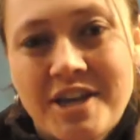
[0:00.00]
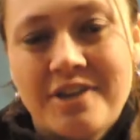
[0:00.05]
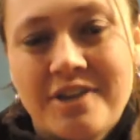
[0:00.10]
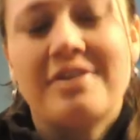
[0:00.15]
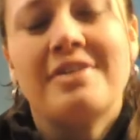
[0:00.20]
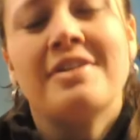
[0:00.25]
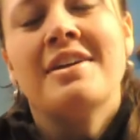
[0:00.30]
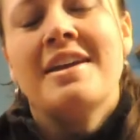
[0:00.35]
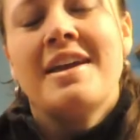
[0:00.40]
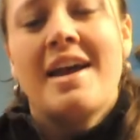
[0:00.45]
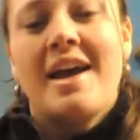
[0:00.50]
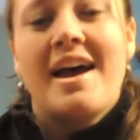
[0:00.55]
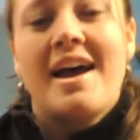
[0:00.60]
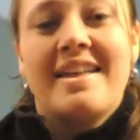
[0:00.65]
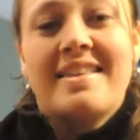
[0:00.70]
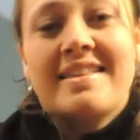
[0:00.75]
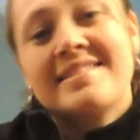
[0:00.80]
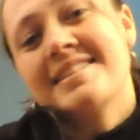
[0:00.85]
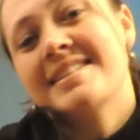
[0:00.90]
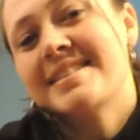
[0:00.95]
channel.
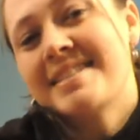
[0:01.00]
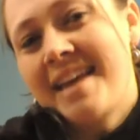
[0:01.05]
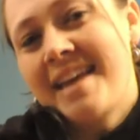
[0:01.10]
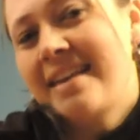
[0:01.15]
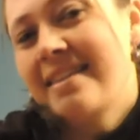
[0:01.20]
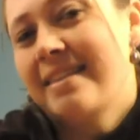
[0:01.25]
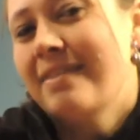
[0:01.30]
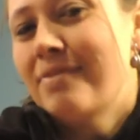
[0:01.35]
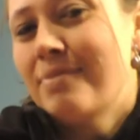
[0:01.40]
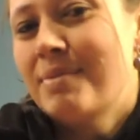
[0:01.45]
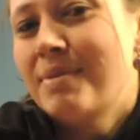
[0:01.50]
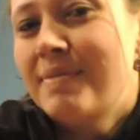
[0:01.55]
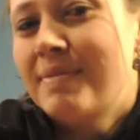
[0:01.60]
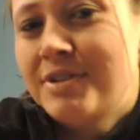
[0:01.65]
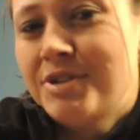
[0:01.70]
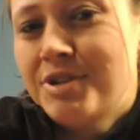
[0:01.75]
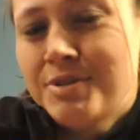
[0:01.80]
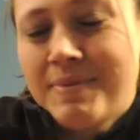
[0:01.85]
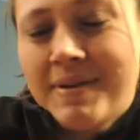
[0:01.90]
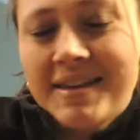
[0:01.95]
Uh, this is Kayla from
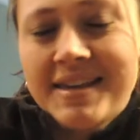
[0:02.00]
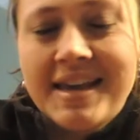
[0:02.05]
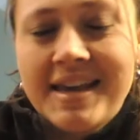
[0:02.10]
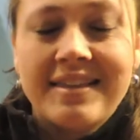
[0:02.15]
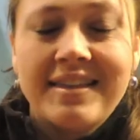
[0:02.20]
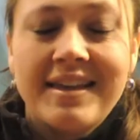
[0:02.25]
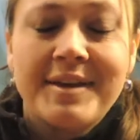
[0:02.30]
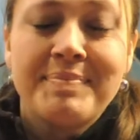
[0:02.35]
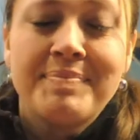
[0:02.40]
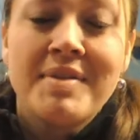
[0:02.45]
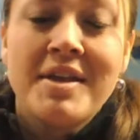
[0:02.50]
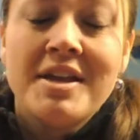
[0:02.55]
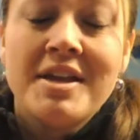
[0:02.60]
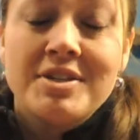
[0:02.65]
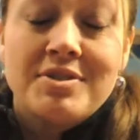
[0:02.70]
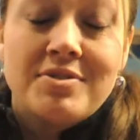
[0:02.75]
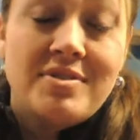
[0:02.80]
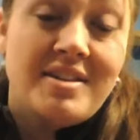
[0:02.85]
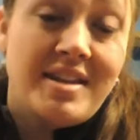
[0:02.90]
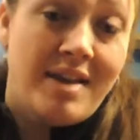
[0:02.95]
Adventures by Kayla.
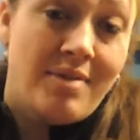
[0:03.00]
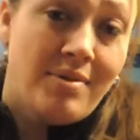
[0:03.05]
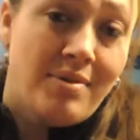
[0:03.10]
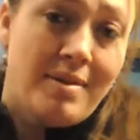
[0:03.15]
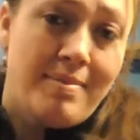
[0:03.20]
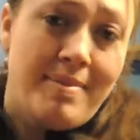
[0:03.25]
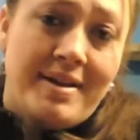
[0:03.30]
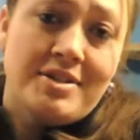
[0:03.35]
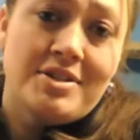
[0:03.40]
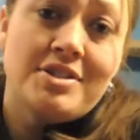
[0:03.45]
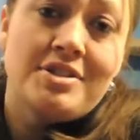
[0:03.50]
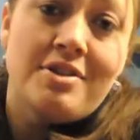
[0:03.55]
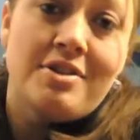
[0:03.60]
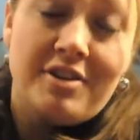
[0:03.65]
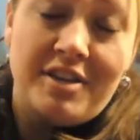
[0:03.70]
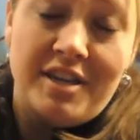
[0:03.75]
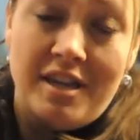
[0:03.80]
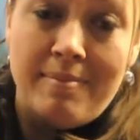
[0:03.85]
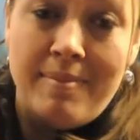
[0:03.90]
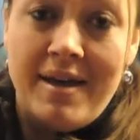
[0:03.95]
So today what I'm actually
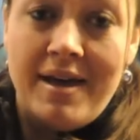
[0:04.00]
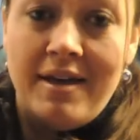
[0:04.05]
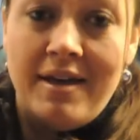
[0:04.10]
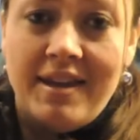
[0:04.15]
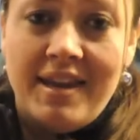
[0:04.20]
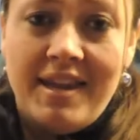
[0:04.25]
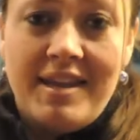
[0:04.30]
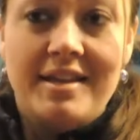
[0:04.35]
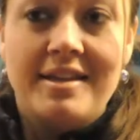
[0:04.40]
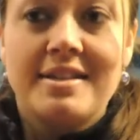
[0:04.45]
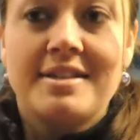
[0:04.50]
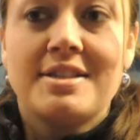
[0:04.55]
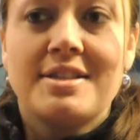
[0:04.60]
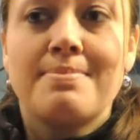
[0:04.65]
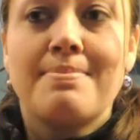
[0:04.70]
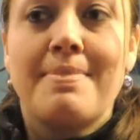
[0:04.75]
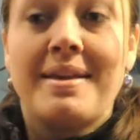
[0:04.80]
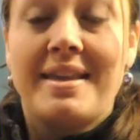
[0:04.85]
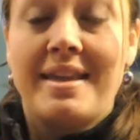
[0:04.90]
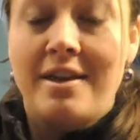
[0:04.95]
talking about
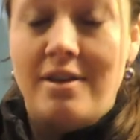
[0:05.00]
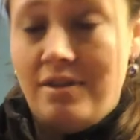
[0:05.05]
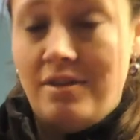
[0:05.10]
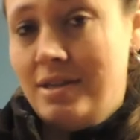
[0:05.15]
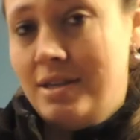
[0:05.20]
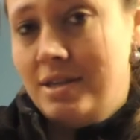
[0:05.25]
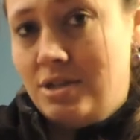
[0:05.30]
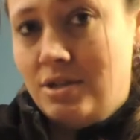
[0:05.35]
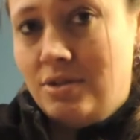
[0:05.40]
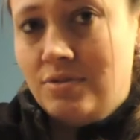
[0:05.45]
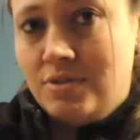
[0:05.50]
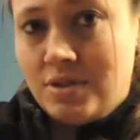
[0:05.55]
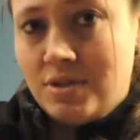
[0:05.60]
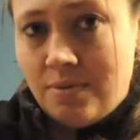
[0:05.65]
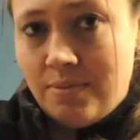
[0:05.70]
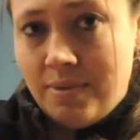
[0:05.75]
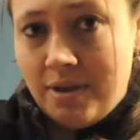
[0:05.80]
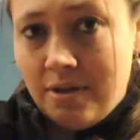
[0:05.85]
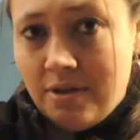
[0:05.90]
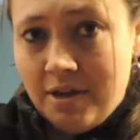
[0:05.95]
is my health issues
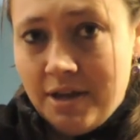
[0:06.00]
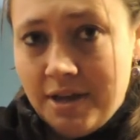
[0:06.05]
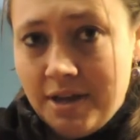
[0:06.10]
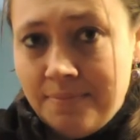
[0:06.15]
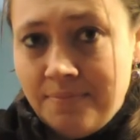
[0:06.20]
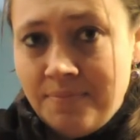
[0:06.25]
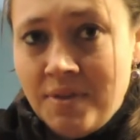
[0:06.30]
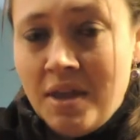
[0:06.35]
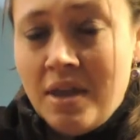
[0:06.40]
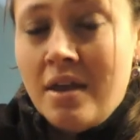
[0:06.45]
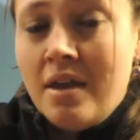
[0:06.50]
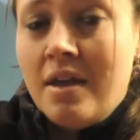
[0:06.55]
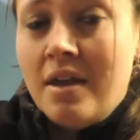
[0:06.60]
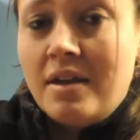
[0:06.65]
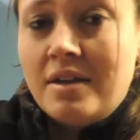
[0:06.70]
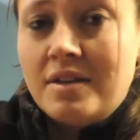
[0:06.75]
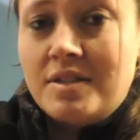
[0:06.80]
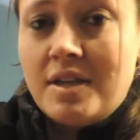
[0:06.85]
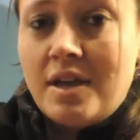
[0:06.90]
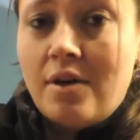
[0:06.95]
going on.
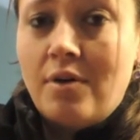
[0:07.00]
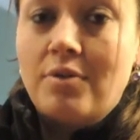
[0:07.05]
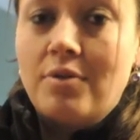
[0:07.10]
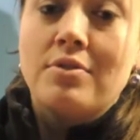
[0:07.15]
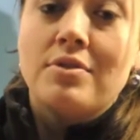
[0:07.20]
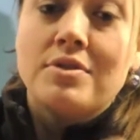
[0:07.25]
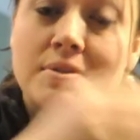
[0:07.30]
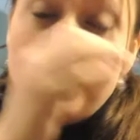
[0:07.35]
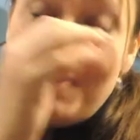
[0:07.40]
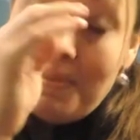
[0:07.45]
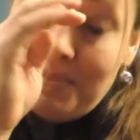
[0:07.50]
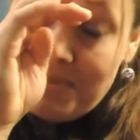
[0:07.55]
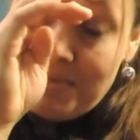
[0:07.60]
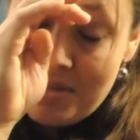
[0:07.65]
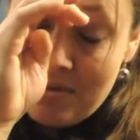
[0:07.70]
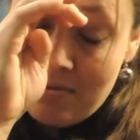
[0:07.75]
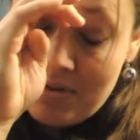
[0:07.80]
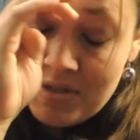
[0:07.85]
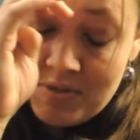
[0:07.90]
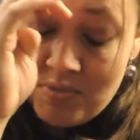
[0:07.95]
So you'll sometimes
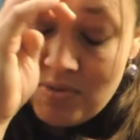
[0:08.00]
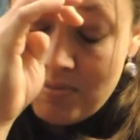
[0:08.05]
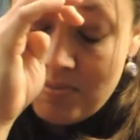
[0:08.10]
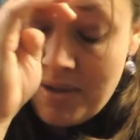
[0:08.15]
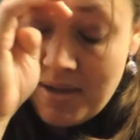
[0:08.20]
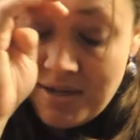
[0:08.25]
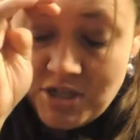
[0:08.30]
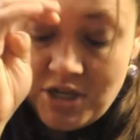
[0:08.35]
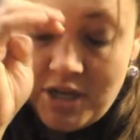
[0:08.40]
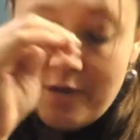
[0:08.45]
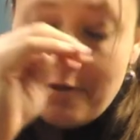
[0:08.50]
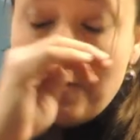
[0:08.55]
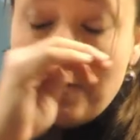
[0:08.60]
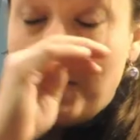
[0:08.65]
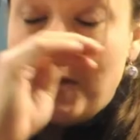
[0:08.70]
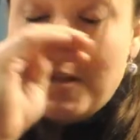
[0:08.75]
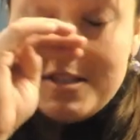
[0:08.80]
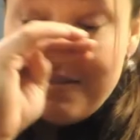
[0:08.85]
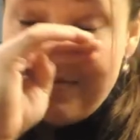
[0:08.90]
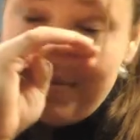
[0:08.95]
notice with my
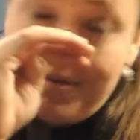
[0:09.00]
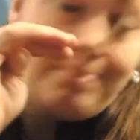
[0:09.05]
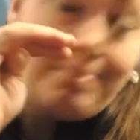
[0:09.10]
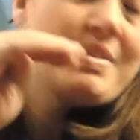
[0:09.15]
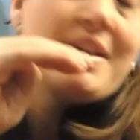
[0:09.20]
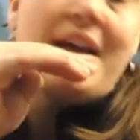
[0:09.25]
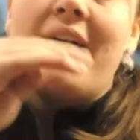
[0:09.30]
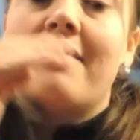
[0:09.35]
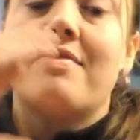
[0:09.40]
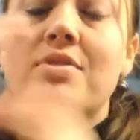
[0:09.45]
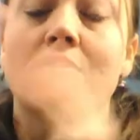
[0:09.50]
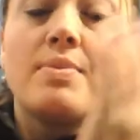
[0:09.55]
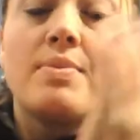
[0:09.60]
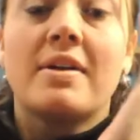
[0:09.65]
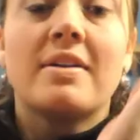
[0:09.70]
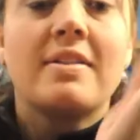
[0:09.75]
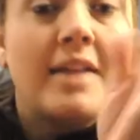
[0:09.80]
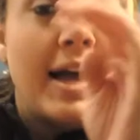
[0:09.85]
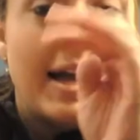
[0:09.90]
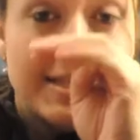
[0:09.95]
channel that sometimes I have to
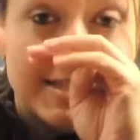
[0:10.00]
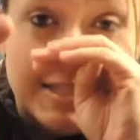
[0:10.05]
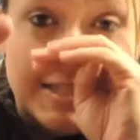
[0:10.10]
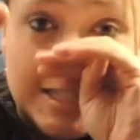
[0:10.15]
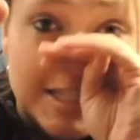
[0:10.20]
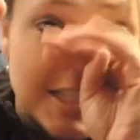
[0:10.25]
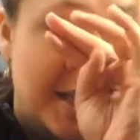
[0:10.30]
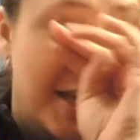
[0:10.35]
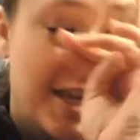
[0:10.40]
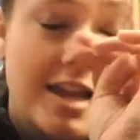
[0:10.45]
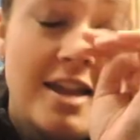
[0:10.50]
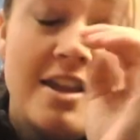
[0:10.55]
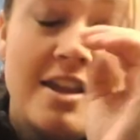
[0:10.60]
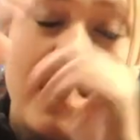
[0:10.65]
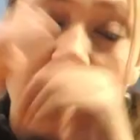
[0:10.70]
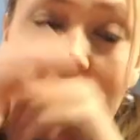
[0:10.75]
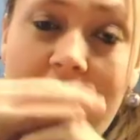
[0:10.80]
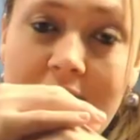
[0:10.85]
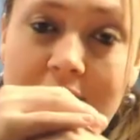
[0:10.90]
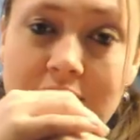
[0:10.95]
wear glasses
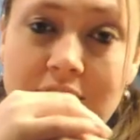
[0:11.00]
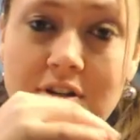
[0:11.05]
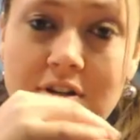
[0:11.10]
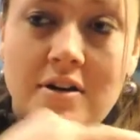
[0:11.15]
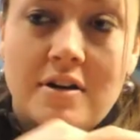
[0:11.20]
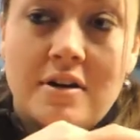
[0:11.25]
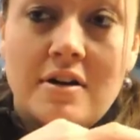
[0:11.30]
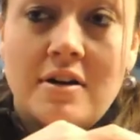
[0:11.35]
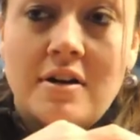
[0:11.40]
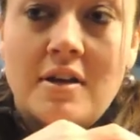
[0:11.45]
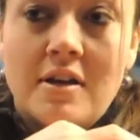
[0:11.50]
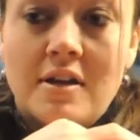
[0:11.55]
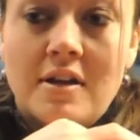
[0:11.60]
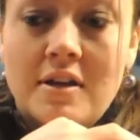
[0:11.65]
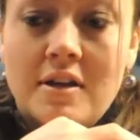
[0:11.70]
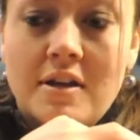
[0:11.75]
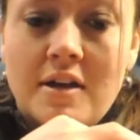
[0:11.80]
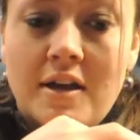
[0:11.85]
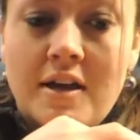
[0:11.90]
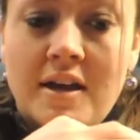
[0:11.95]
after,
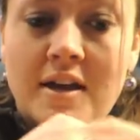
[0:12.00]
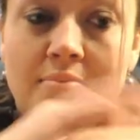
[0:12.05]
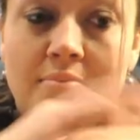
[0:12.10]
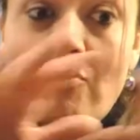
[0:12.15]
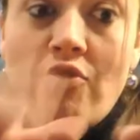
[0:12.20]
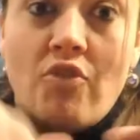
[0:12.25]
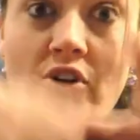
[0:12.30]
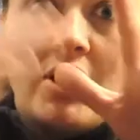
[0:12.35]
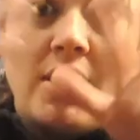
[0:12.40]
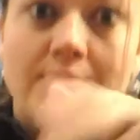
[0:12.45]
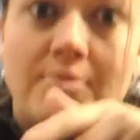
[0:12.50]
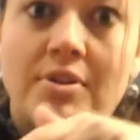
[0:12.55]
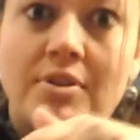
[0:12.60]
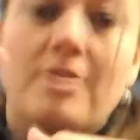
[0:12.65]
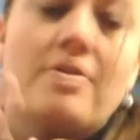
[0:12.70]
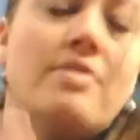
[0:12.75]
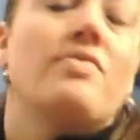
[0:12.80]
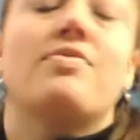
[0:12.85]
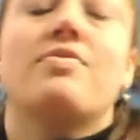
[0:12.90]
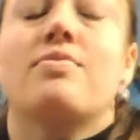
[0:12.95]
um, for a couple
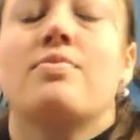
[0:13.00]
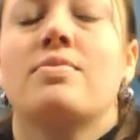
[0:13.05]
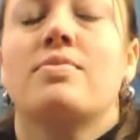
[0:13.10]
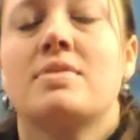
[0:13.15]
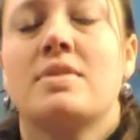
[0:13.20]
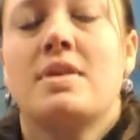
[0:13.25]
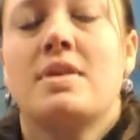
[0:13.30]
of